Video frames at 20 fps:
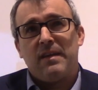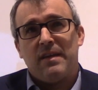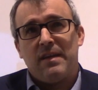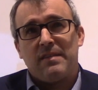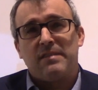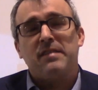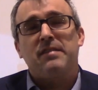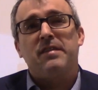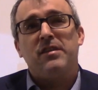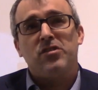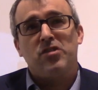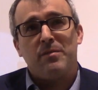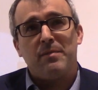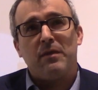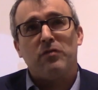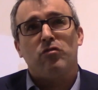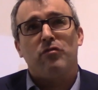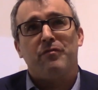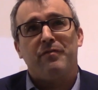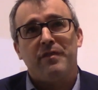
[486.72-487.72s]
It's to teach them how
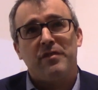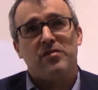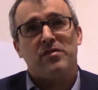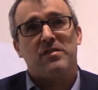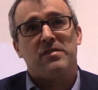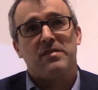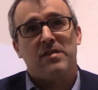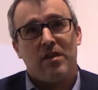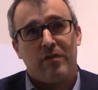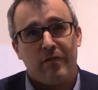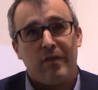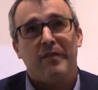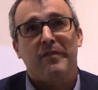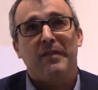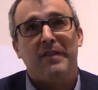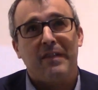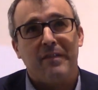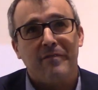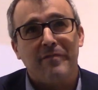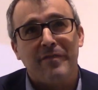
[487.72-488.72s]
to fish instead of
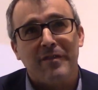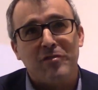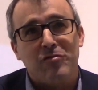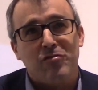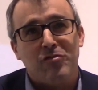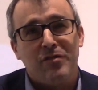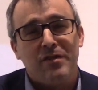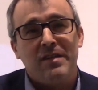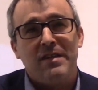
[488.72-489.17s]
giving them fish.